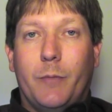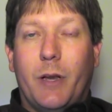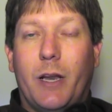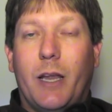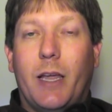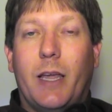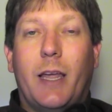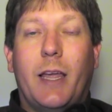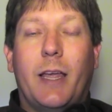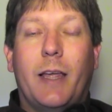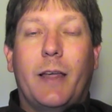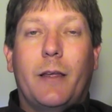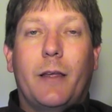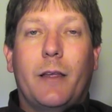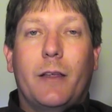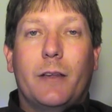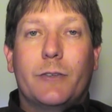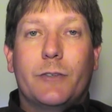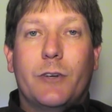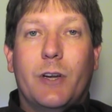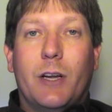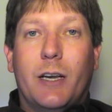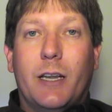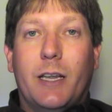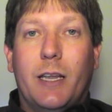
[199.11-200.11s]
But I'll
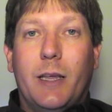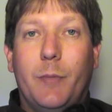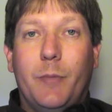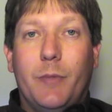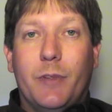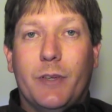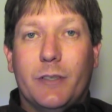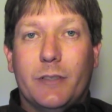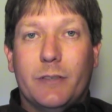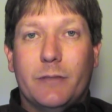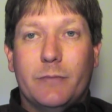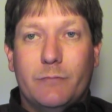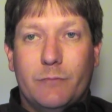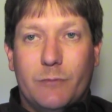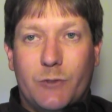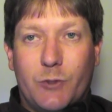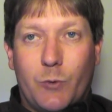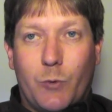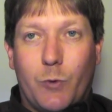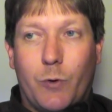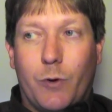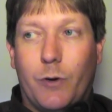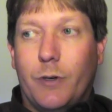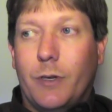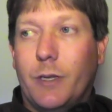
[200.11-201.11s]
try to keep this
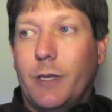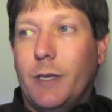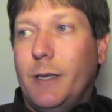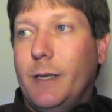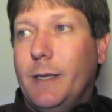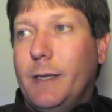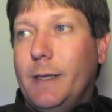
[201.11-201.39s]
short.